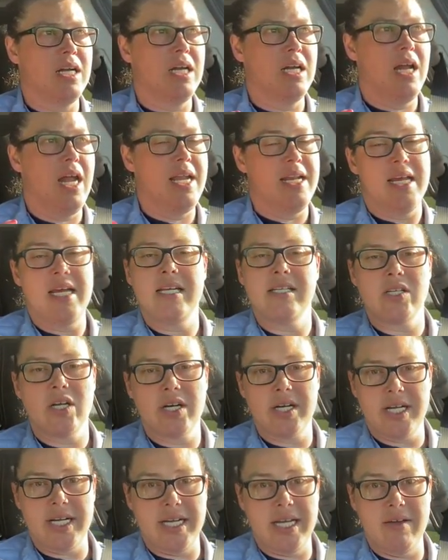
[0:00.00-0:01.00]
and he's
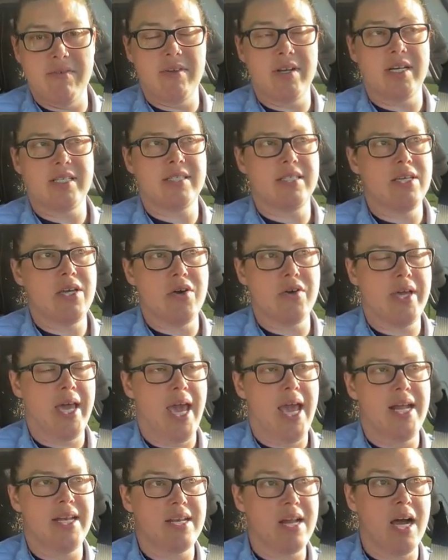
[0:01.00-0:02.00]
already given us the
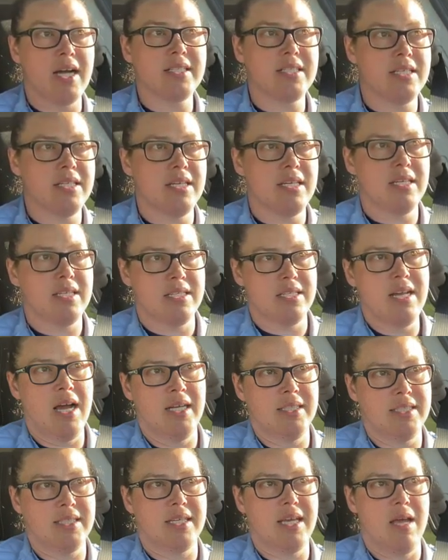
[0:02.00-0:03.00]
okay not
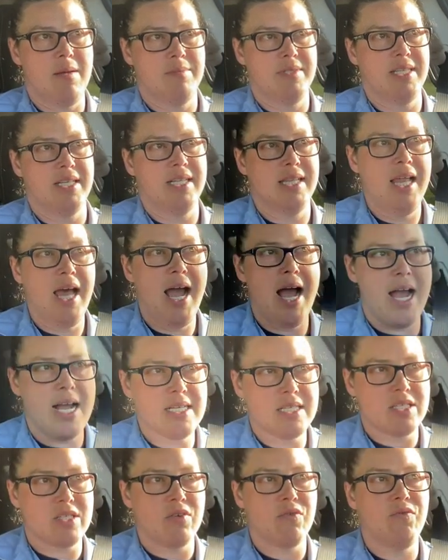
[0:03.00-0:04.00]
to come to
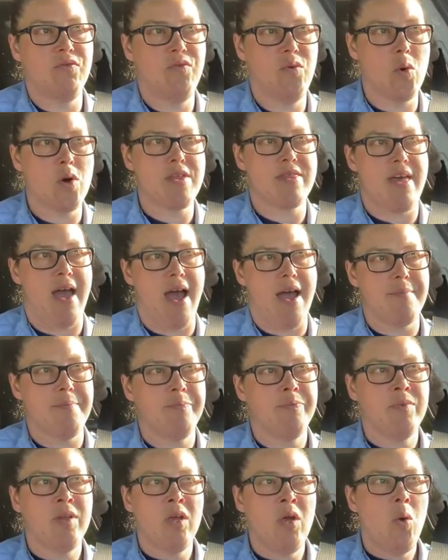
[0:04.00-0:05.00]
class for that,
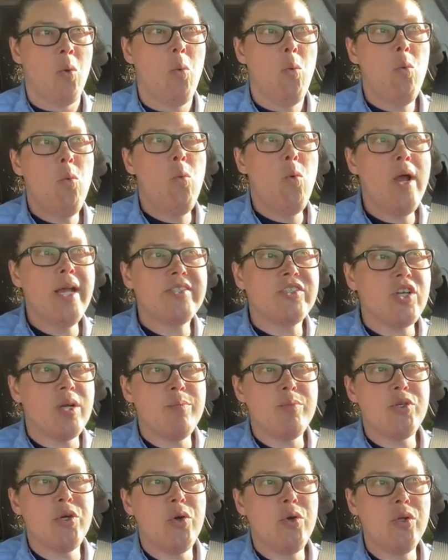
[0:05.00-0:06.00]
which
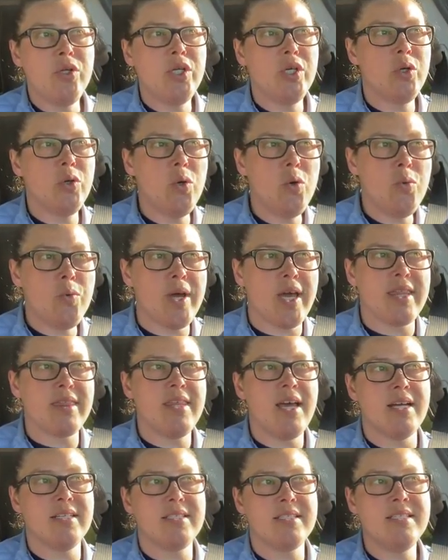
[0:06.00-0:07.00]
I'm totally cool with.
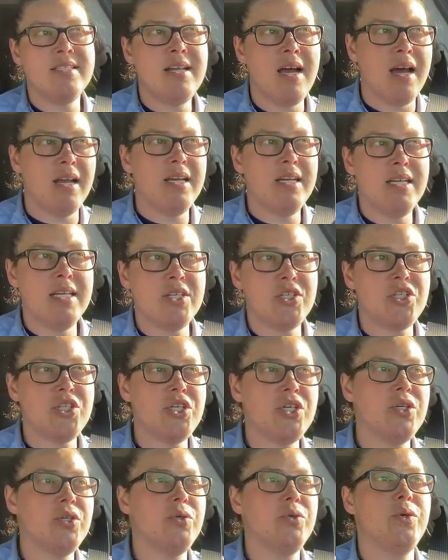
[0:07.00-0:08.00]
That's not an
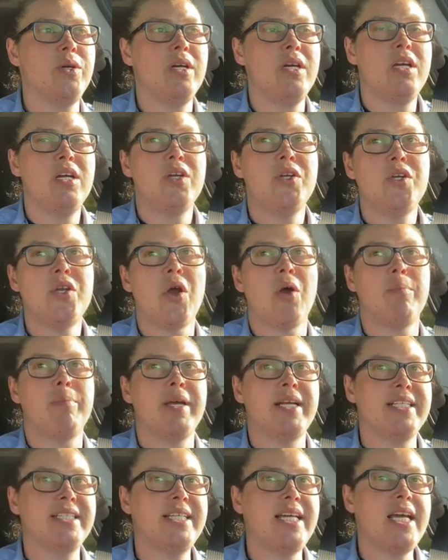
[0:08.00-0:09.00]
issue, no
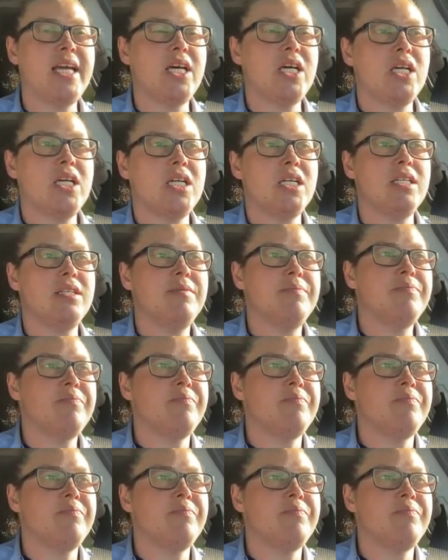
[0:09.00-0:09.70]
big deal.